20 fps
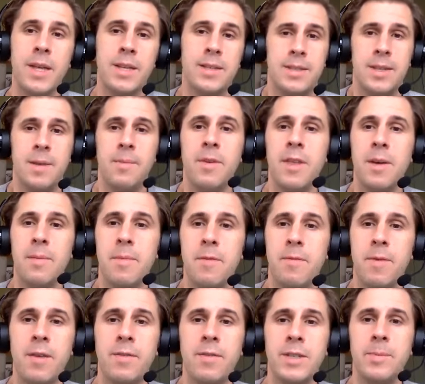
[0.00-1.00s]
And some of them
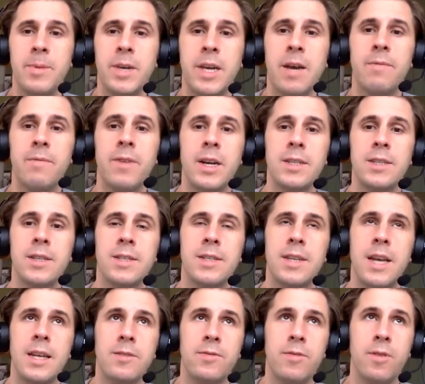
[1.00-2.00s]
have obviously become very
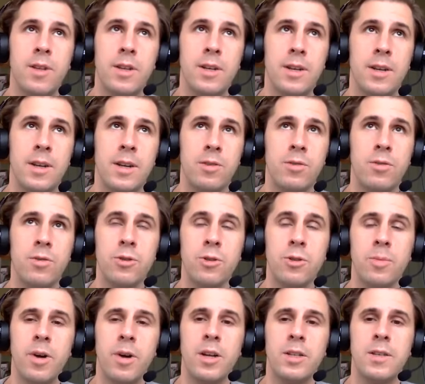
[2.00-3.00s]
successful in
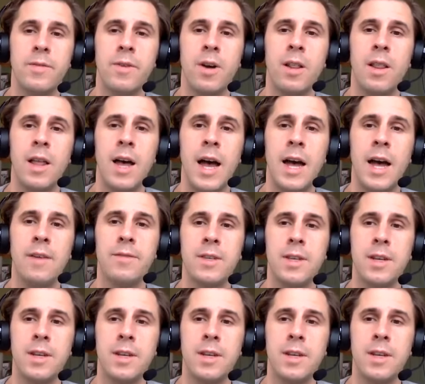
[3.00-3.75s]
crucial parts of our lives,